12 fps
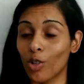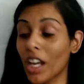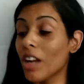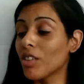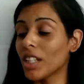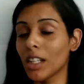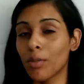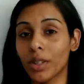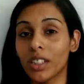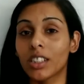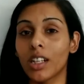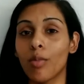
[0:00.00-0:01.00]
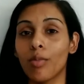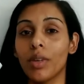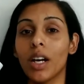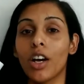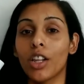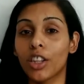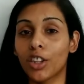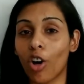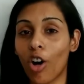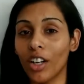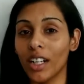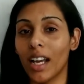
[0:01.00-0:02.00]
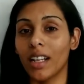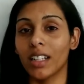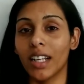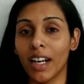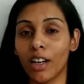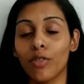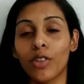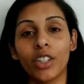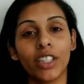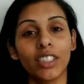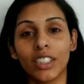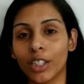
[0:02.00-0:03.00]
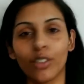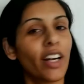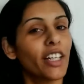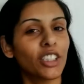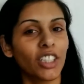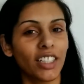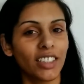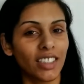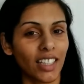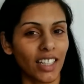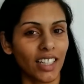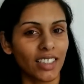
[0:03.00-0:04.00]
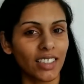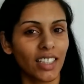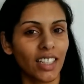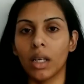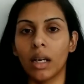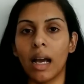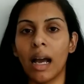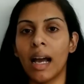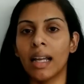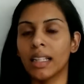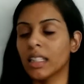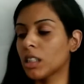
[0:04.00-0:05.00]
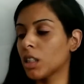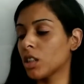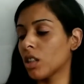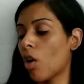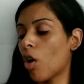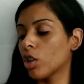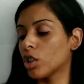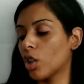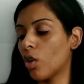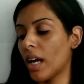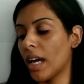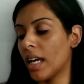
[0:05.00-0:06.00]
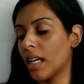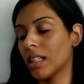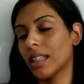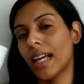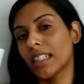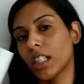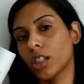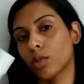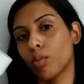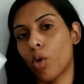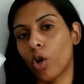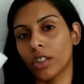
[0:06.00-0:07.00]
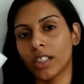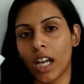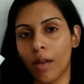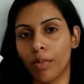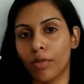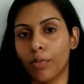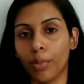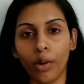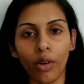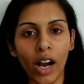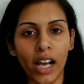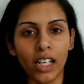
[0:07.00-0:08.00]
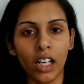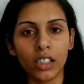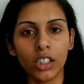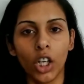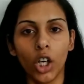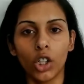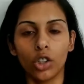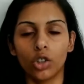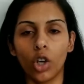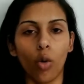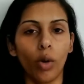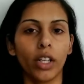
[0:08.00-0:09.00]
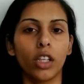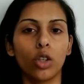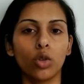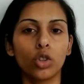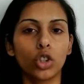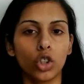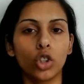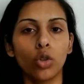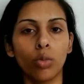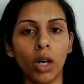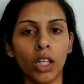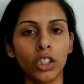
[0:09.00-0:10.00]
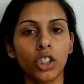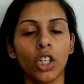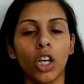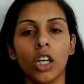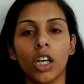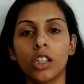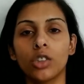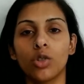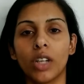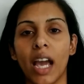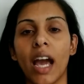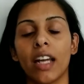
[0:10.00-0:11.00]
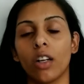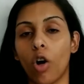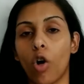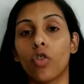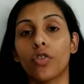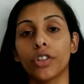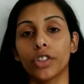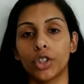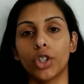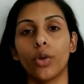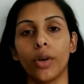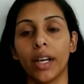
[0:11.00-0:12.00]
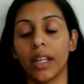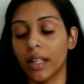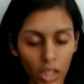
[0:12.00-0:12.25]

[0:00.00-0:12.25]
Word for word: they really put some thought and careful consideration into this. And this is also a less is more type of product. You don't want to use too much because you can overdo it.